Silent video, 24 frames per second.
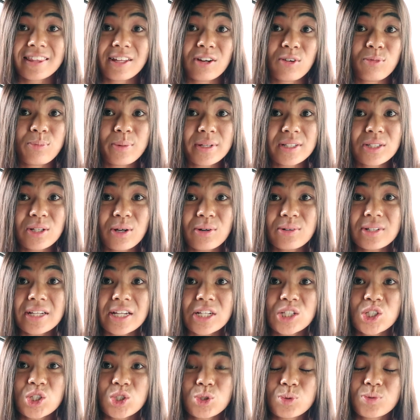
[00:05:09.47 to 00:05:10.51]
There have been known
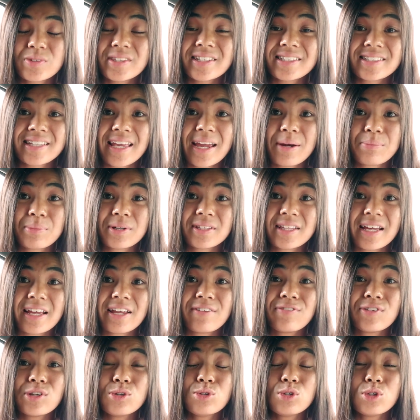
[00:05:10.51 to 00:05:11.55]
issues with this camera that
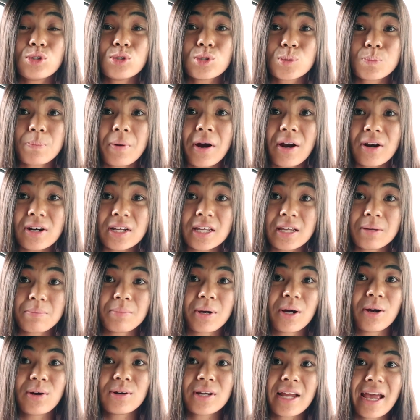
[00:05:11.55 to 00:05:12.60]
if you use parking
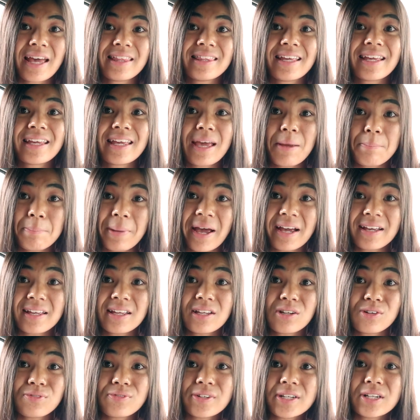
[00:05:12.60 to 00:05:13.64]
mode and then get back
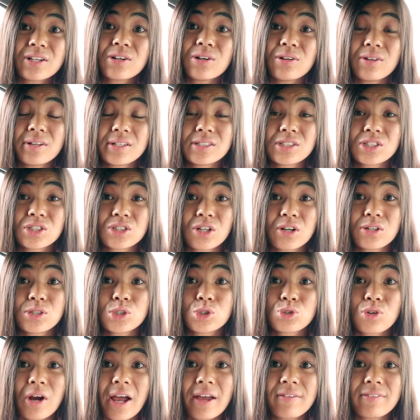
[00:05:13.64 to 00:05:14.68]
in your vehicle and start
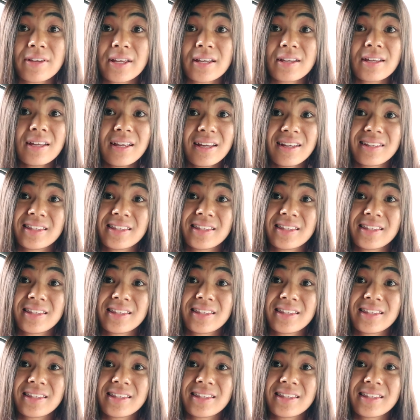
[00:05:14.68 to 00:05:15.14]
driving,